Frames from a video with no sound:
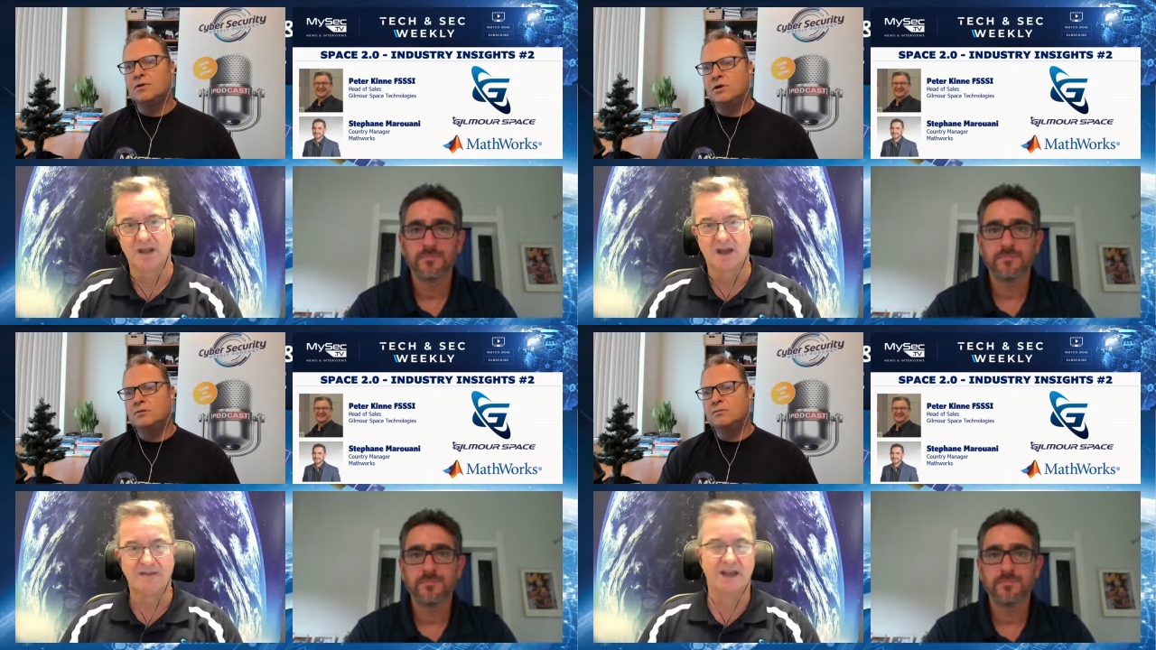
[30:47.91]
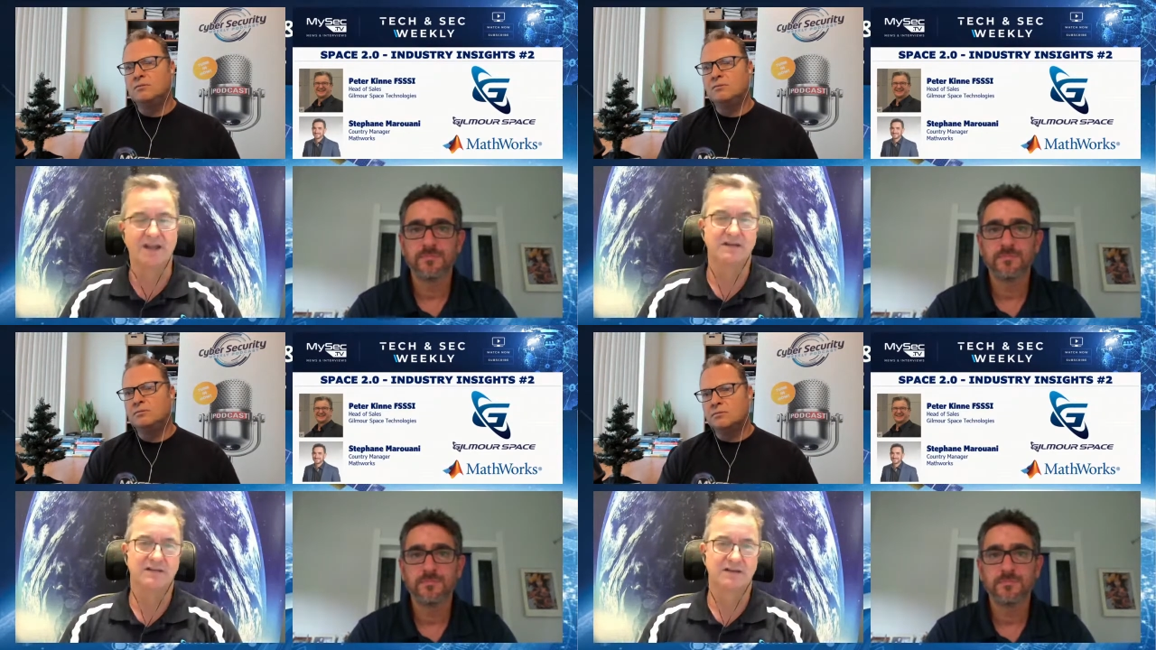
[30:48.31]
Speaker 1: Got and it.
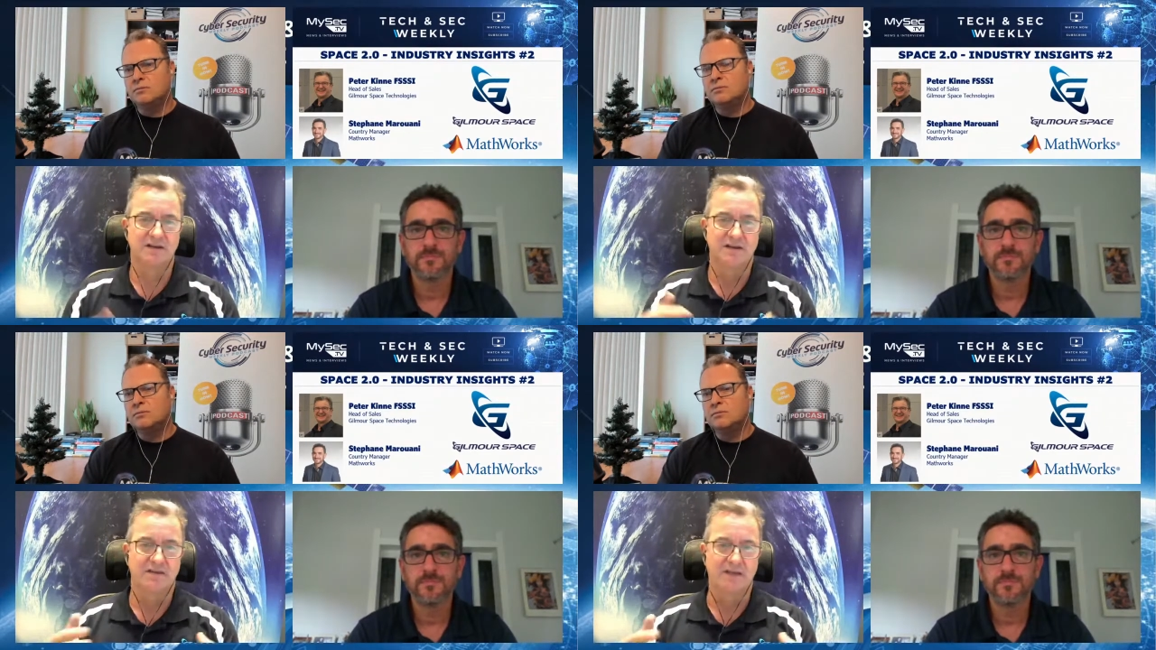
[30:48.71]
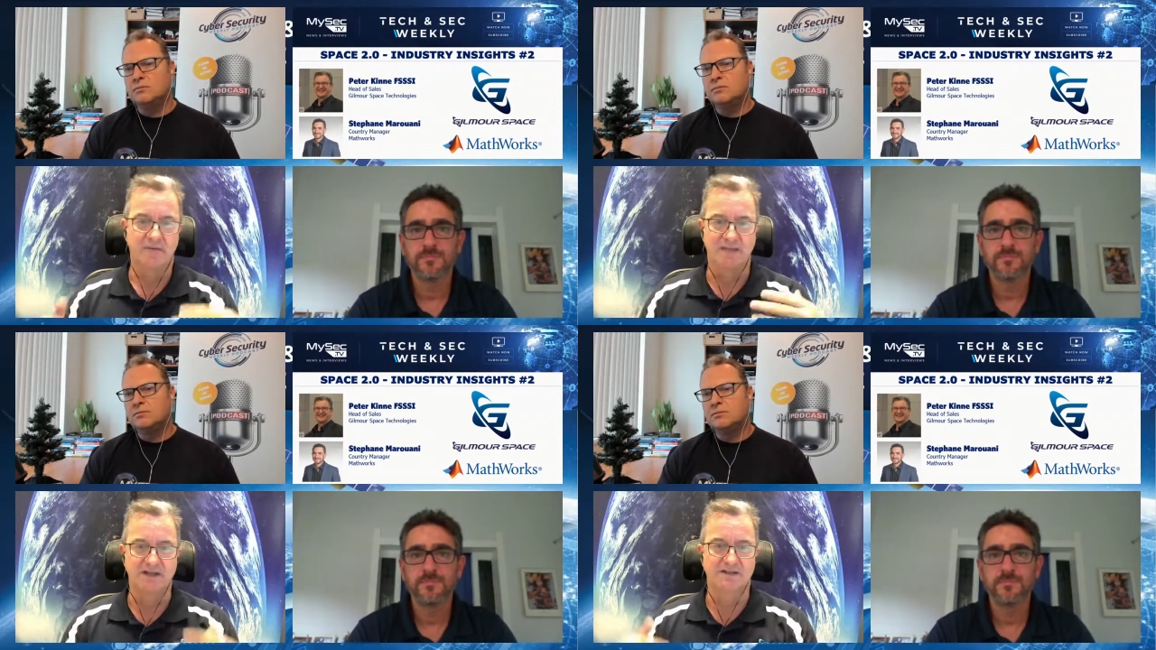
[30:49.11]
that
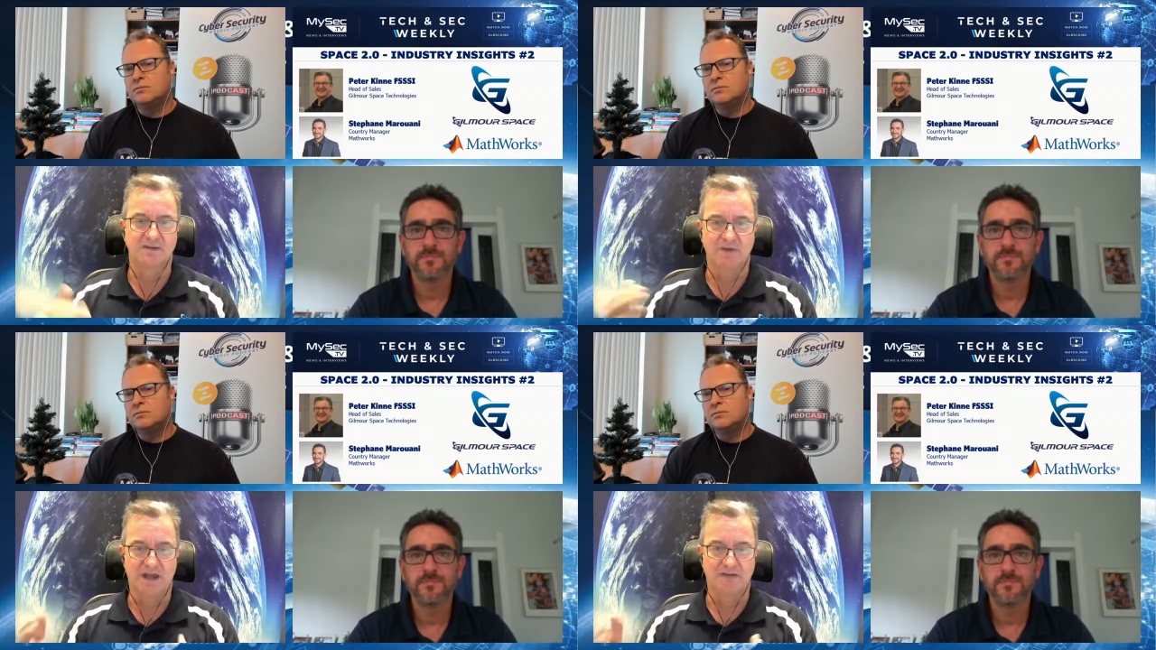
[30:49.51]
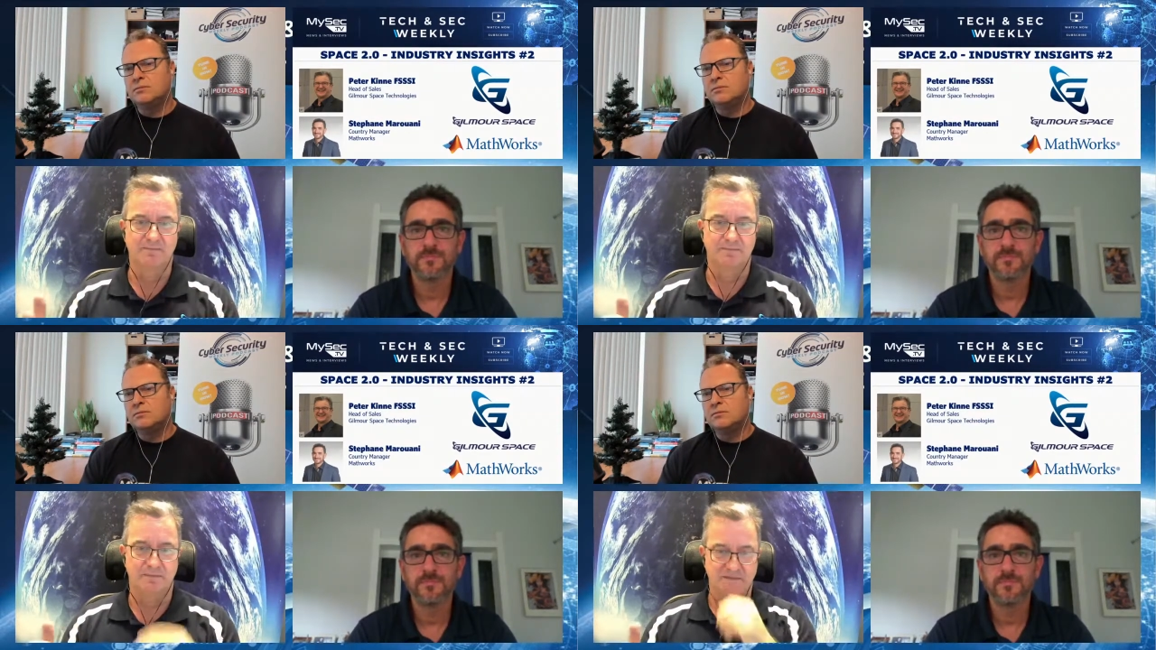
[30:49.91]
that means that we
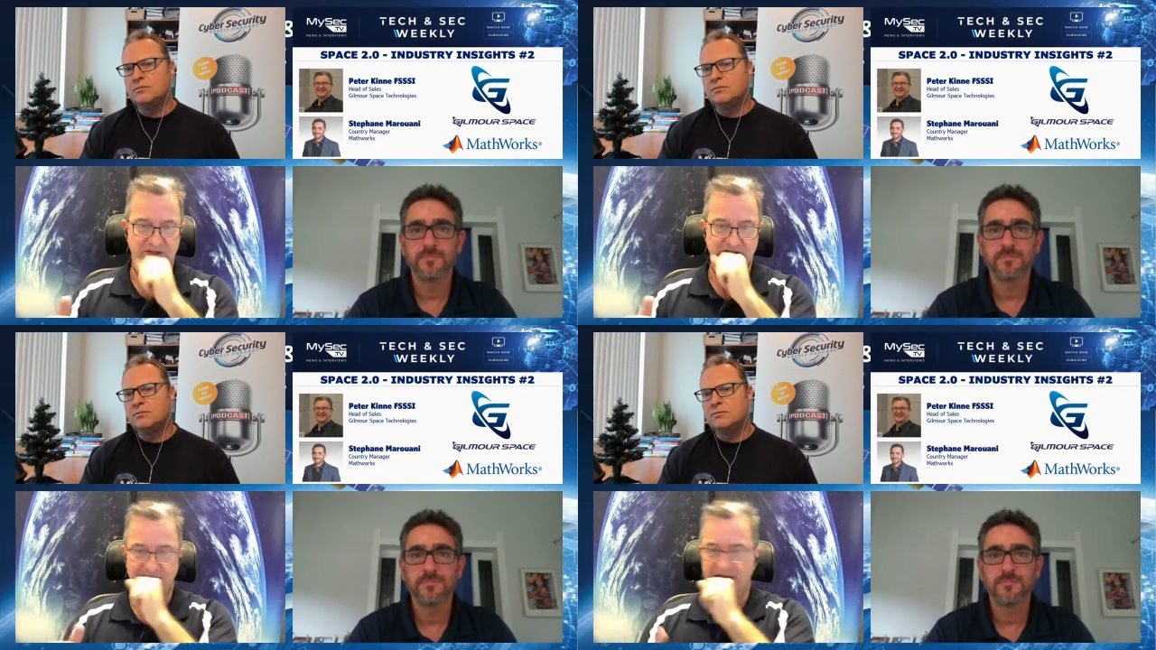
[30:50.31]
have, excuse